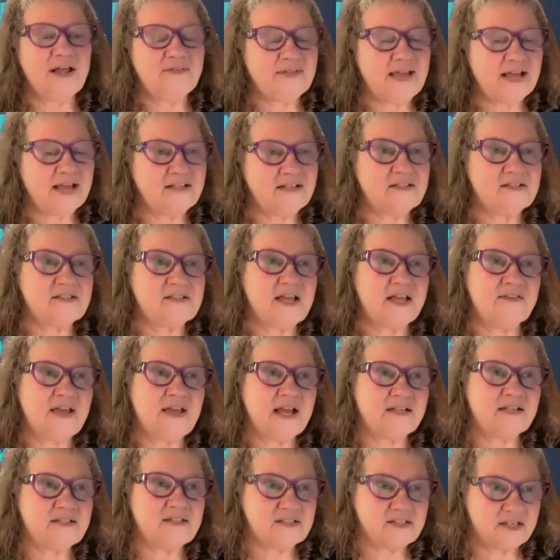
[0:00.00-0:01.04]
Well, and that's
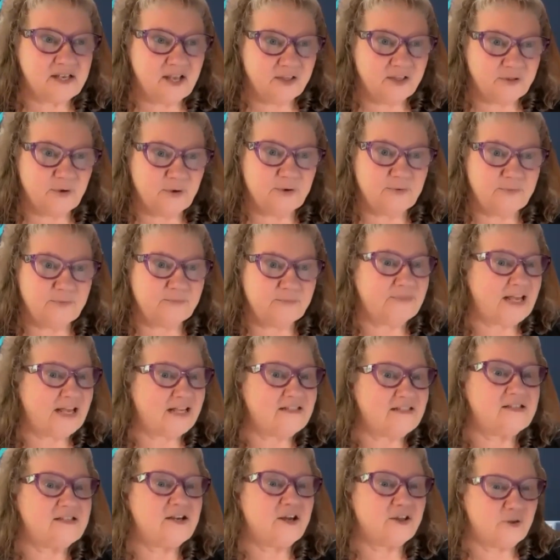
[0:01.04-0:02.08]

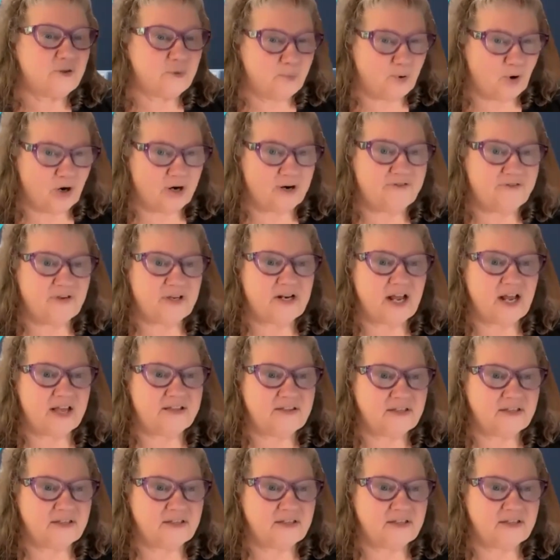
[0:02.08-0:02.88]
the other part of it.